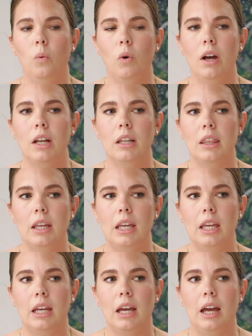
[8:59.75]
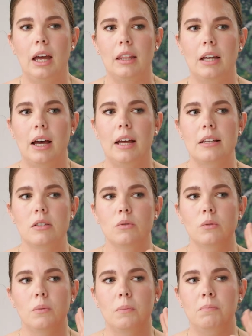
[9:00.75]
One thing that has
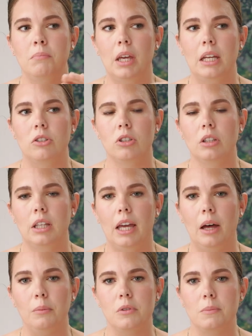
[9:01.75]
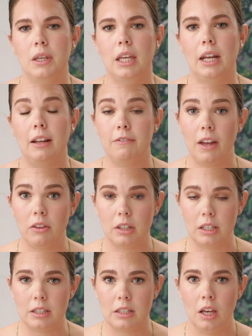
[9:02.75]
majorly helped me, and I found
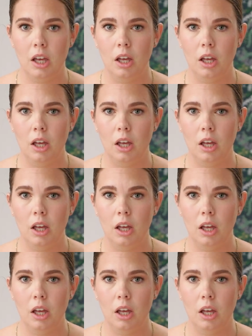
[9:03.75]
this